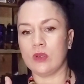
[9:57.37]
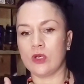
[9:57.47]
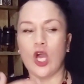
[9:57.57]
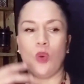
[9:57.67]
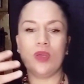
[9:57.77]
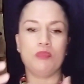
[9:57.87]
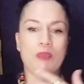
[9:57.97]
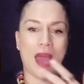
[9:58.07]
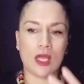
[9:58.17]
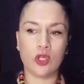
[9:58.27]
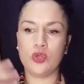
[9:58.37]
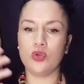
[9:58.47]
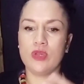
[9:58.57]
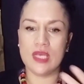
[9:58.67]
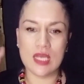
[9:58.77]
going back
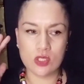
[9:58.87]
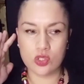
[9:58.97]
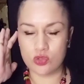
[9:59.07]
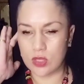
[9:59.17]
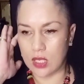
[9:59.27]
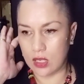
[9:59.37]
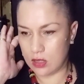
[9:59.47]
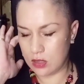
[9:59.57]
through the history.